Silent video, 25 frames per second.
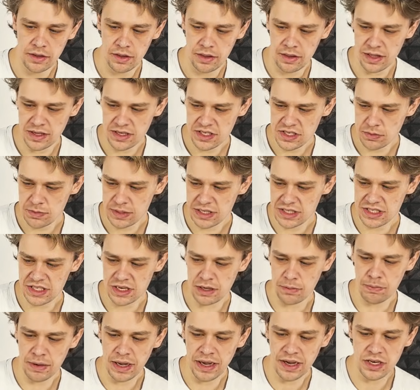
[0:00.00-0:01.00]
This means
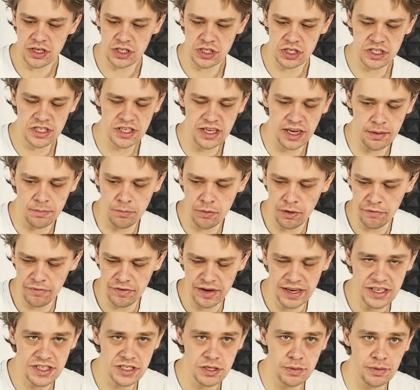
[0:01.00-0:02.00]
that packages can more
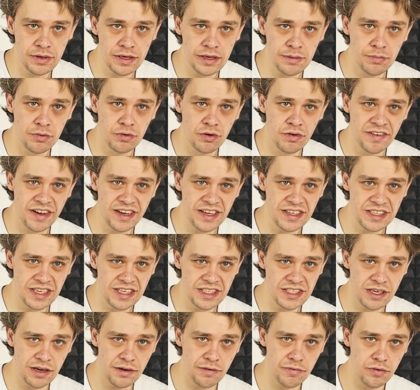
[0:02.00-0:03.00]
flexibly provide
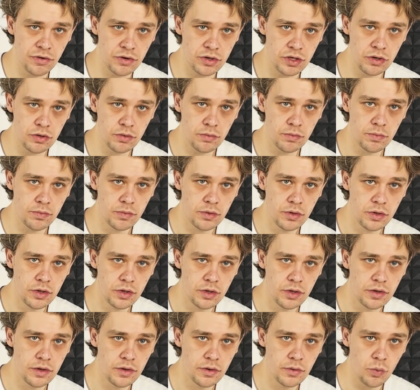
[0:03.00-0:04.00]
data for you.
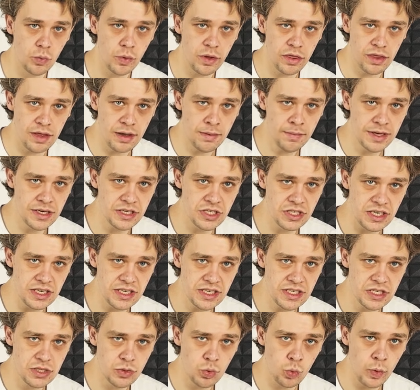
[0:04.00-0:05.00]
With
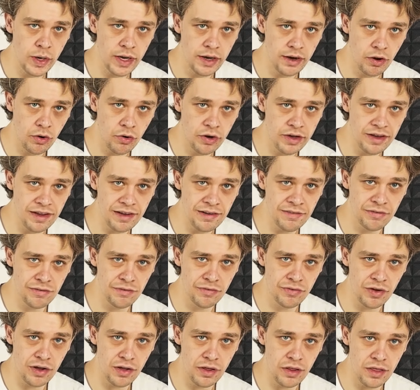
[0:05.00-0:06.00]
images, we are going even
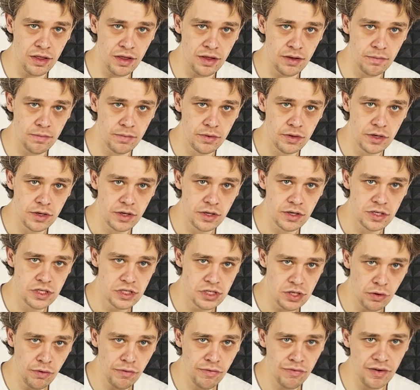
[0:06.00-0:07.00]
further.
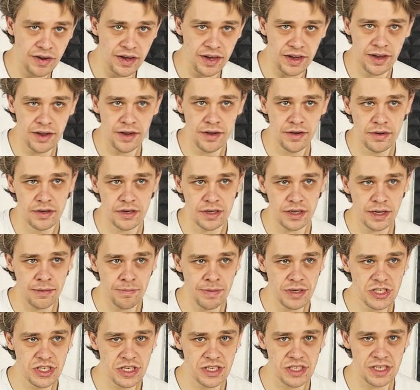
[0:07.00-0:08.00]
So far,
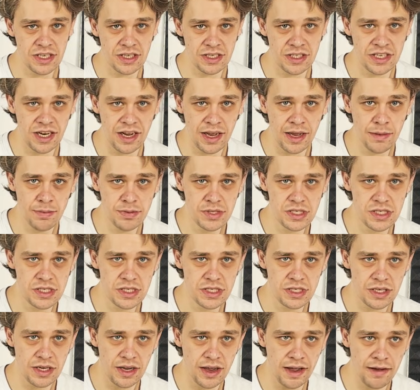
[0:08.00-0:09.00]
images in
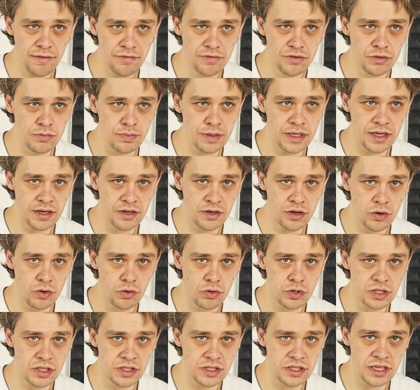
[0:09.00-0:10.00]
Typst have to be
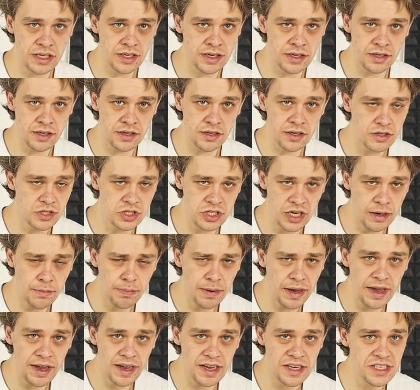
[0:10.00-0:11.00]
encoded in
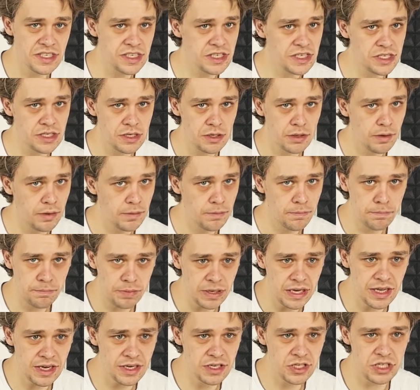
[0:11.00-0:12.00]
JPEGs,
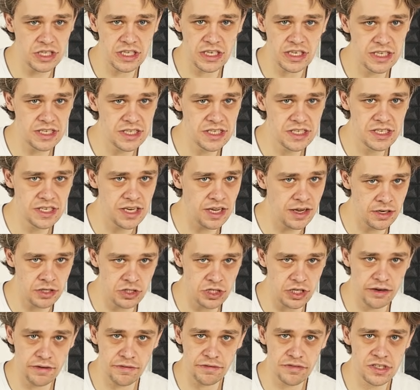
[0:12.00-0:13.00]
PNGs, and
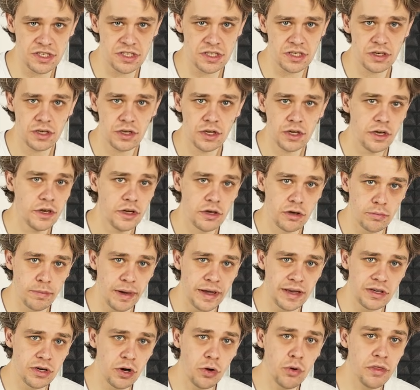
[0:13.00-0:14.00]
GIFs. You
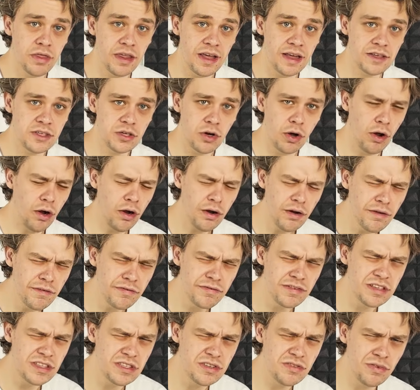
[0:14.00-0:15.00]
might know that all of
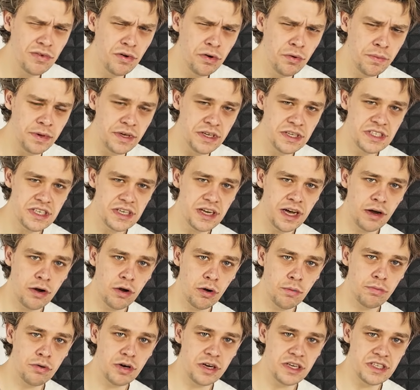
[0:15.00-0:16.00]
these formats are
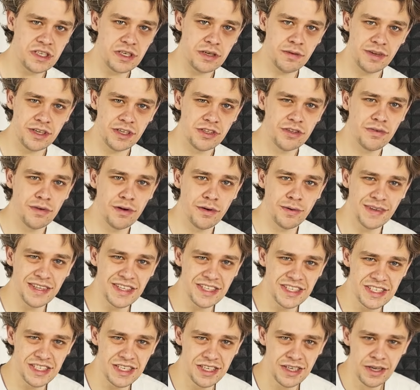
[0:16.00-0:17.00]
compressed image
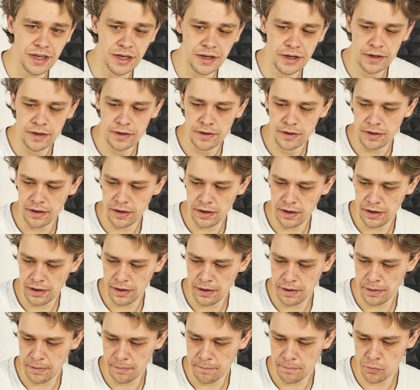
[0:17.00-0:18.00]
formats,
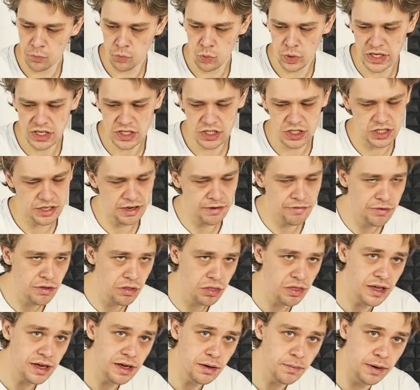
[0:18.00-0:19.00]
which, if you
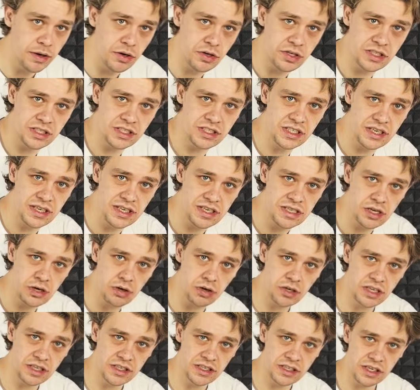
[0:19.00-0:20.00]
think about it, is a
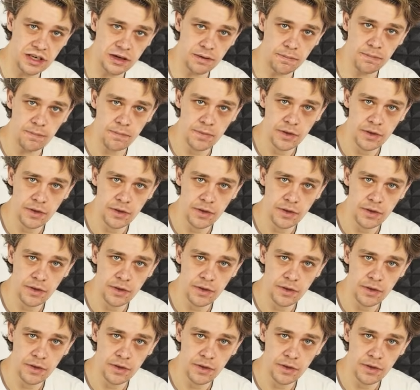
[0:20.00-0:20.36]
good idea.